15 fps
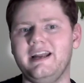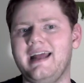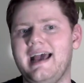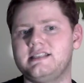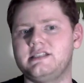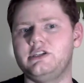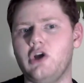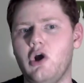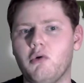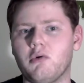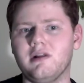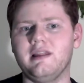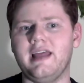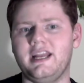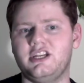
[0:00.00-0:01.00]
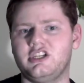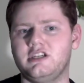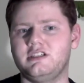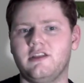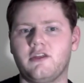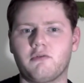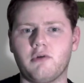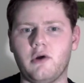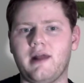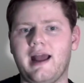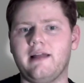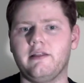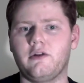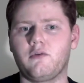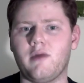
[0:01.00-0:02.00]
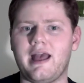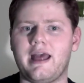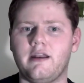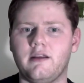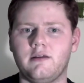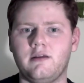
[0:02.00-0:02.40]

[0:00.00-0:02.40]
has no relation to the Rhode Island Red.